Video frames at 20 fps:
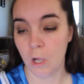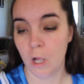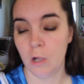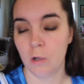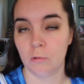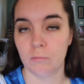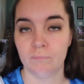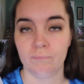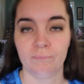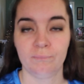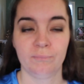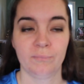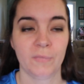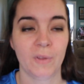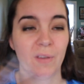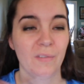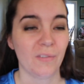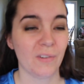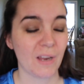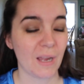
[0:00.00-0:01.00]
Oh,
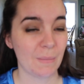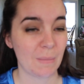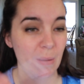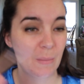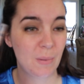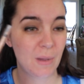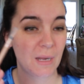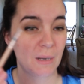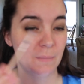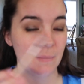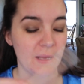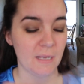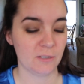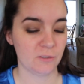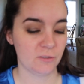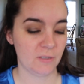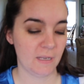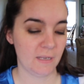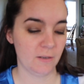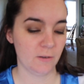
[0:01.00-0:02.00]
I forgot my bottom
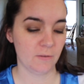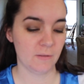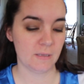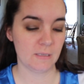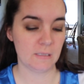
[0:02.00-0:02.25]
lash liner.